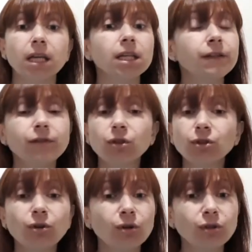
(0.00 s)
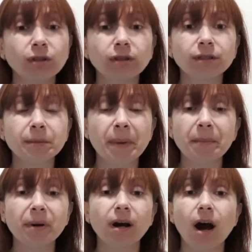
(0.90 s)
If you don't
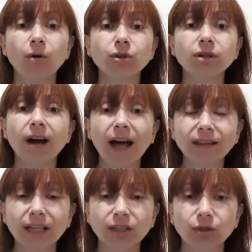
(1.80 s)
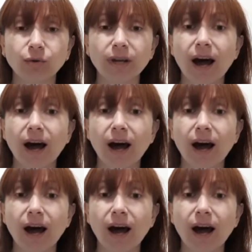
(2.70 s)
remember how you got that toy,